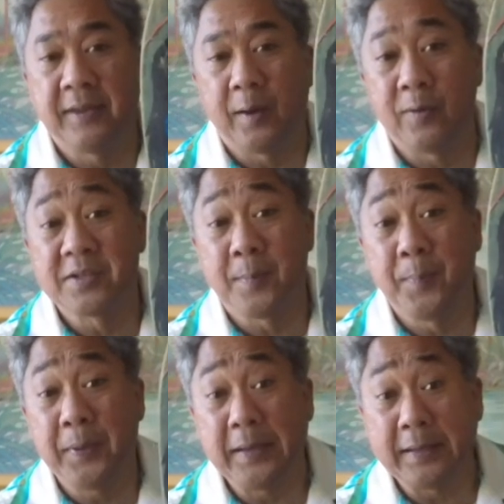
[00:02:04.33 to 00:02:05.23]
There was a
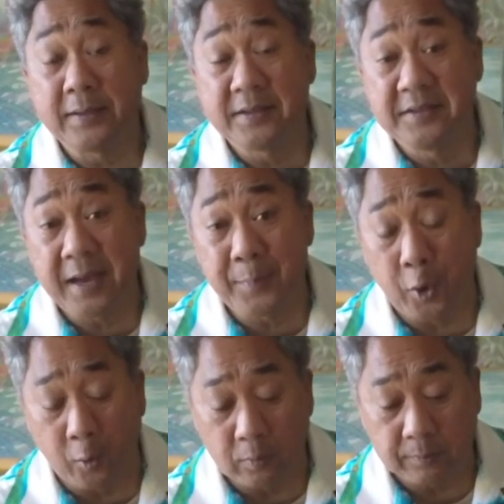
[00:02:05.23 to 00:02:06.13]
big
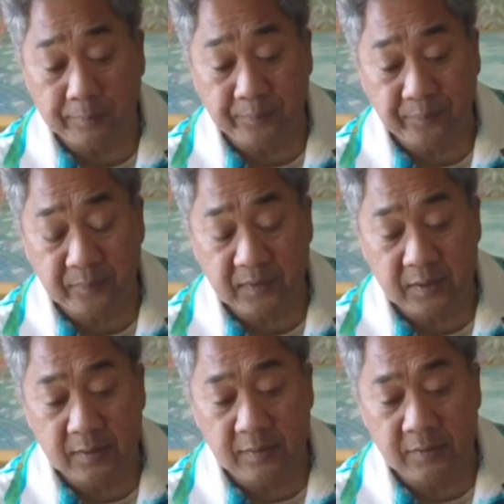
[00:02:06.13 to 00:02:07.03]
demo
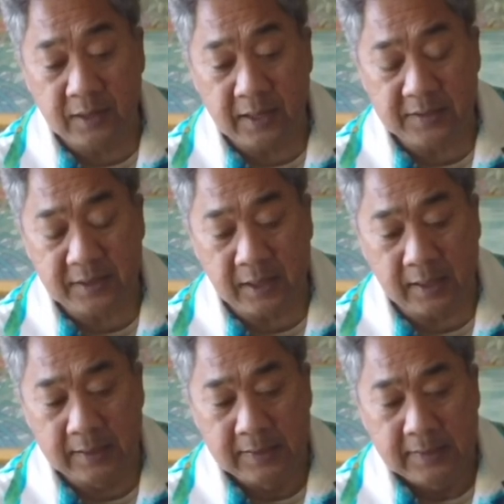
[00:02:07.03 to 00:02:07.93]
that uh,